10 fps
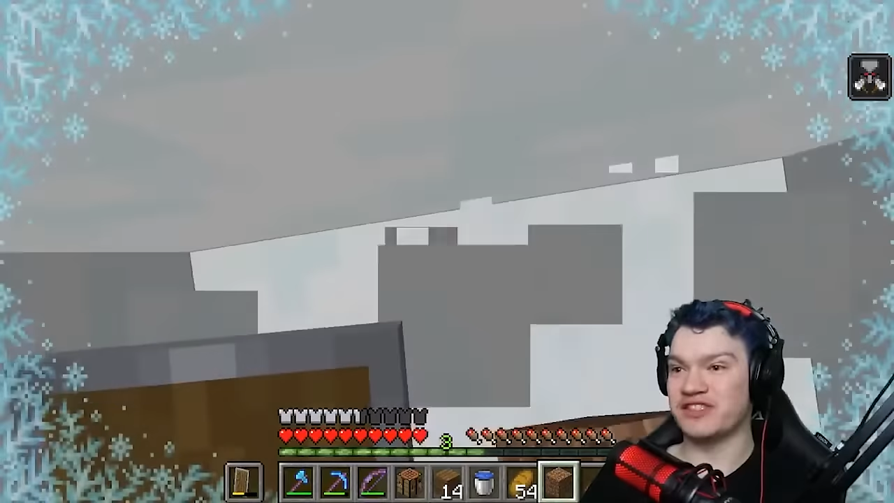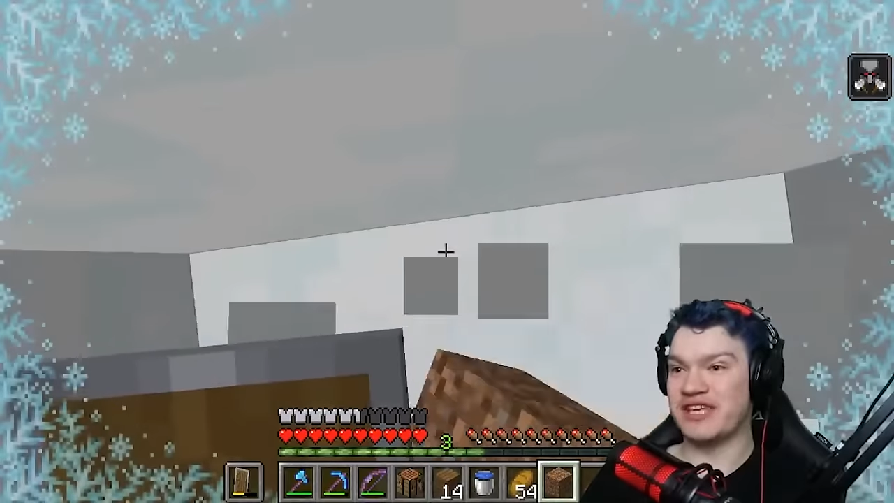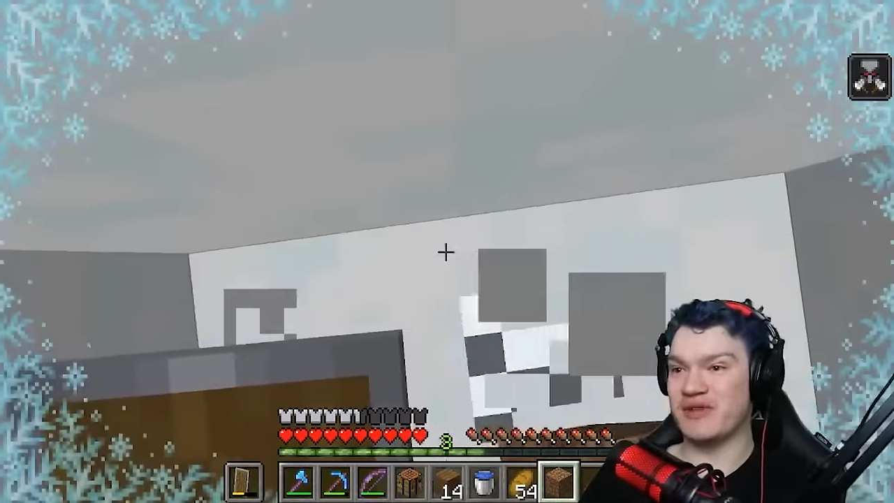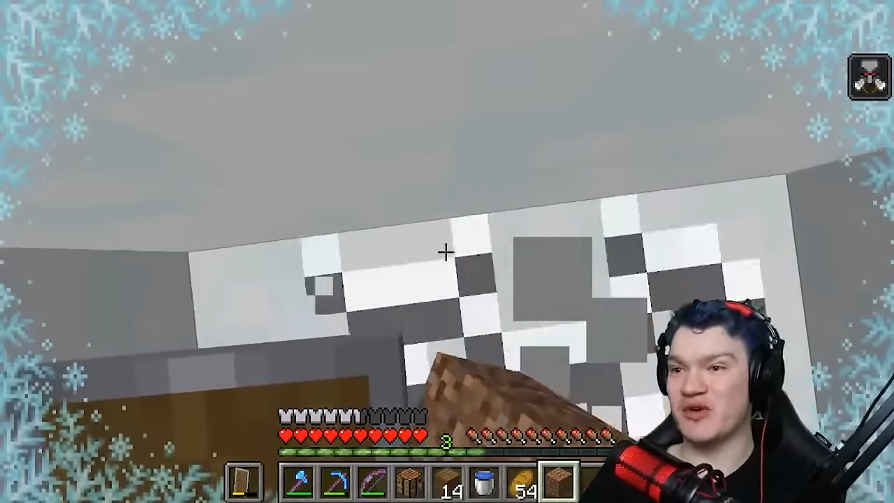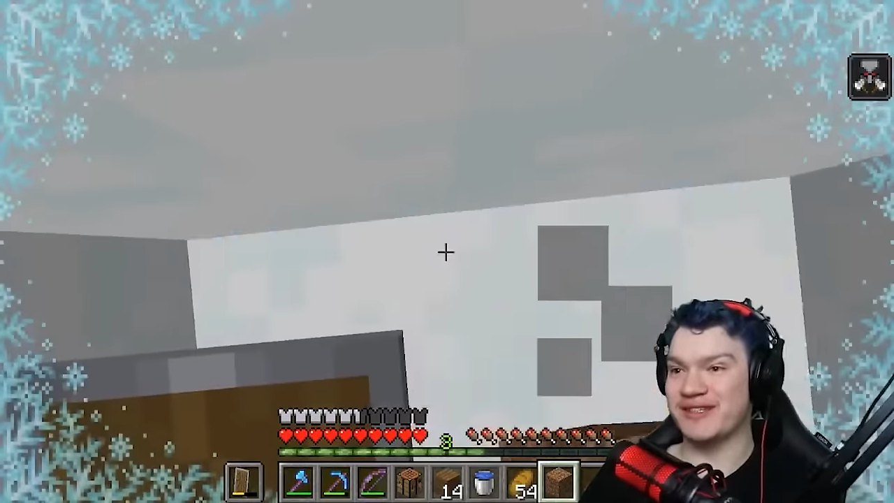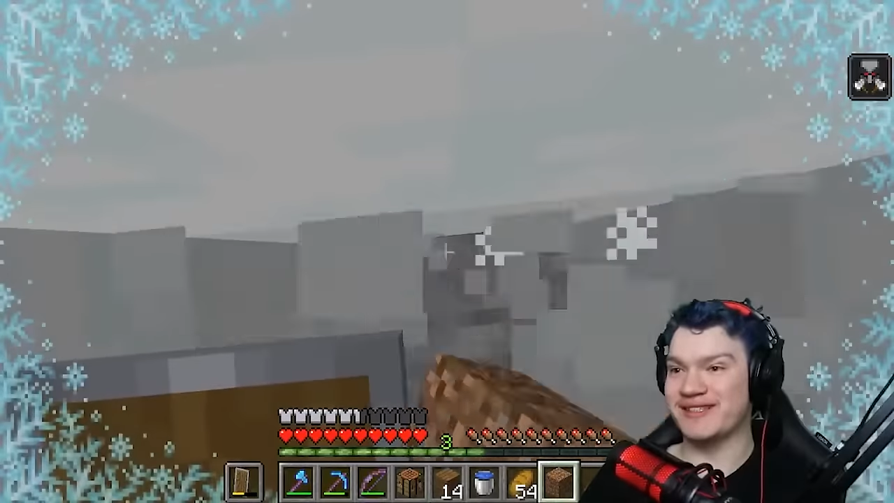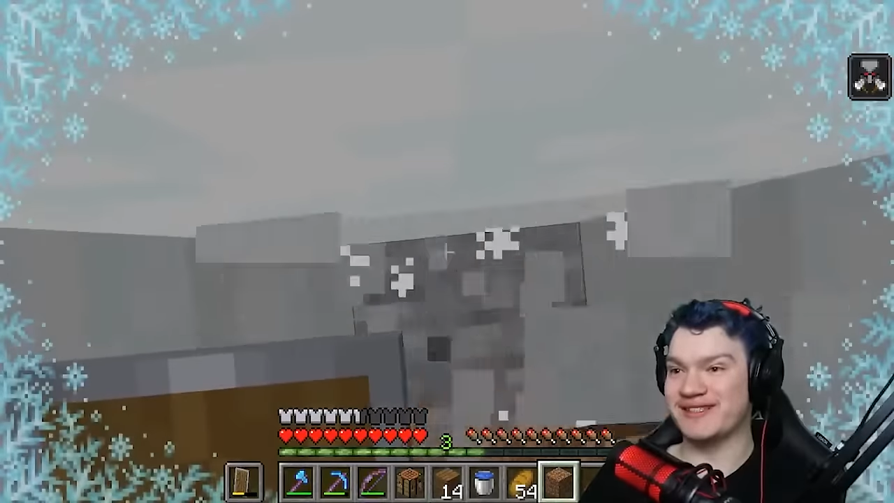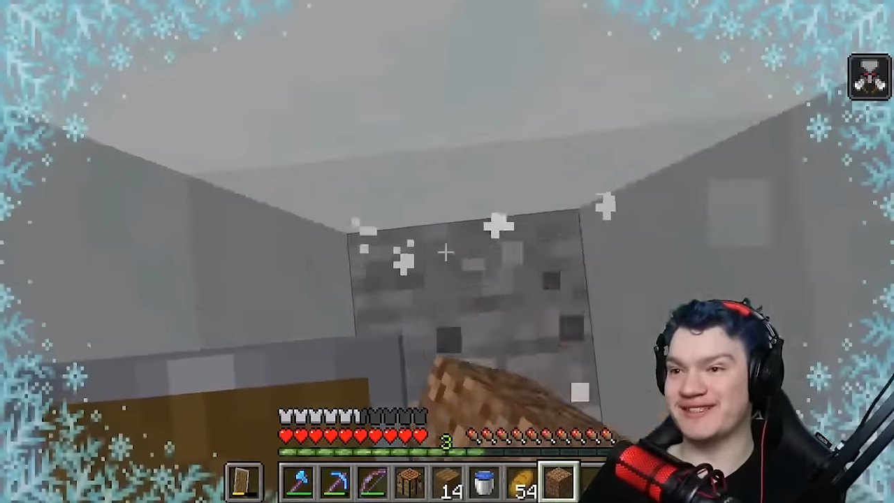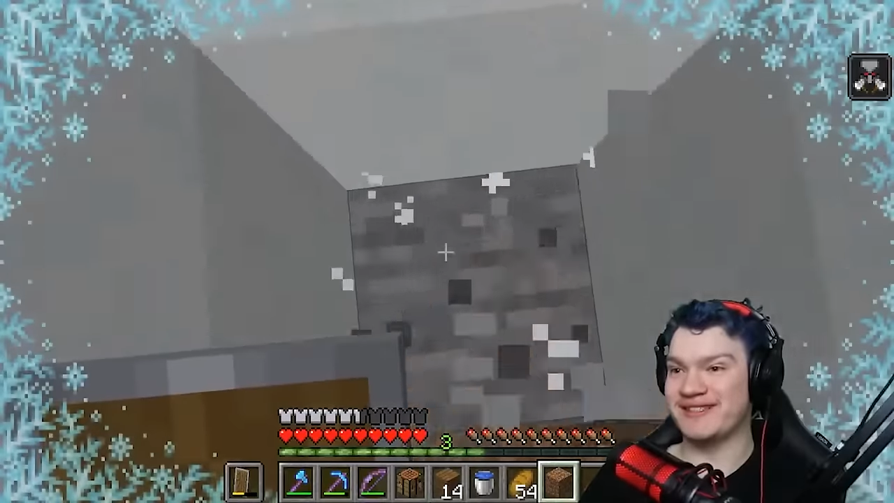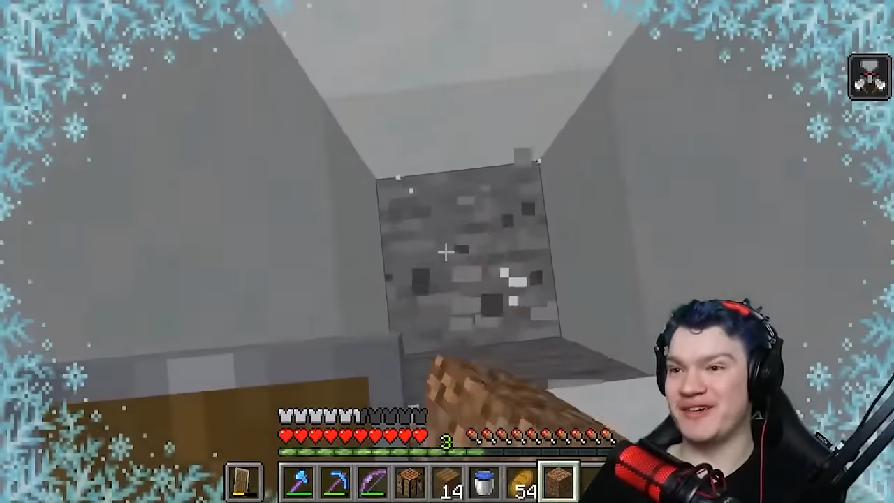Just keep going!
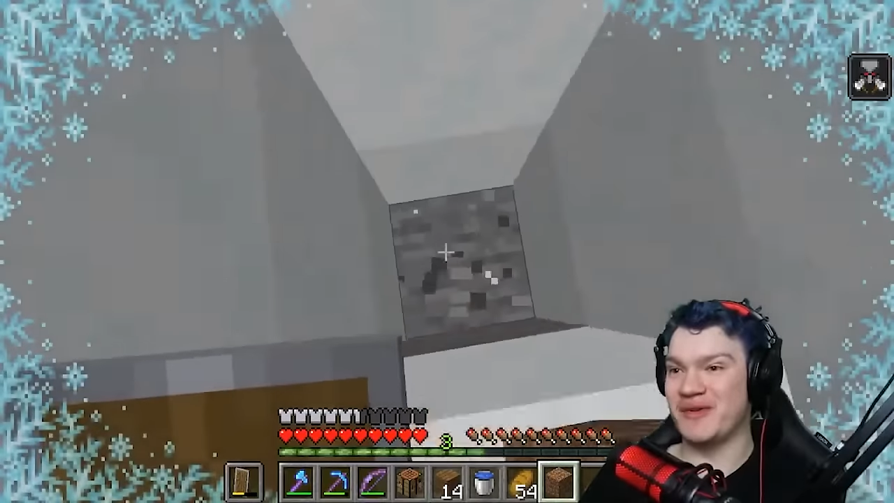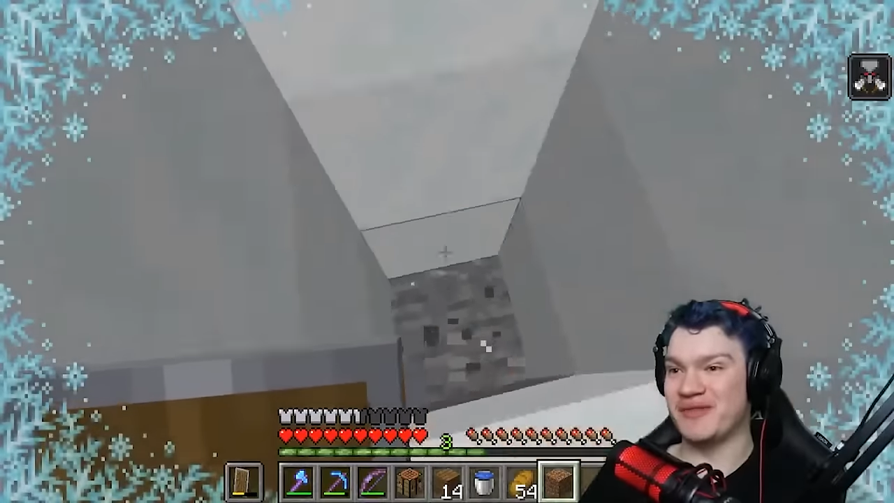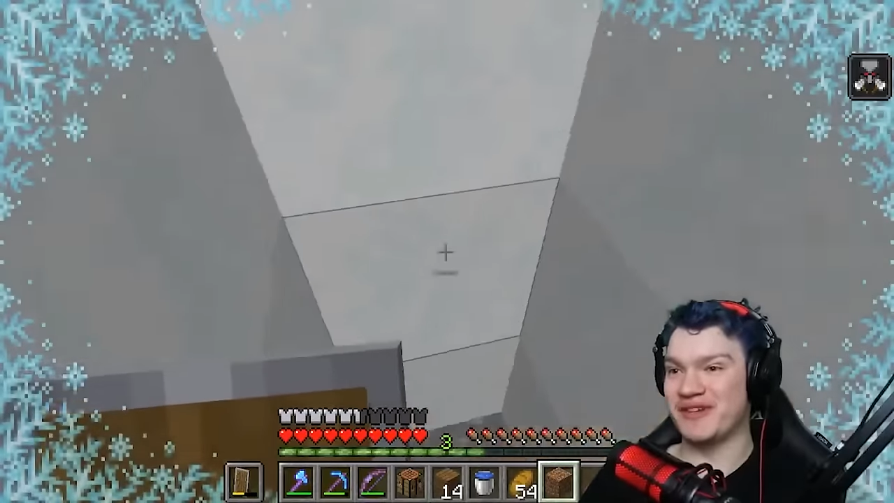No,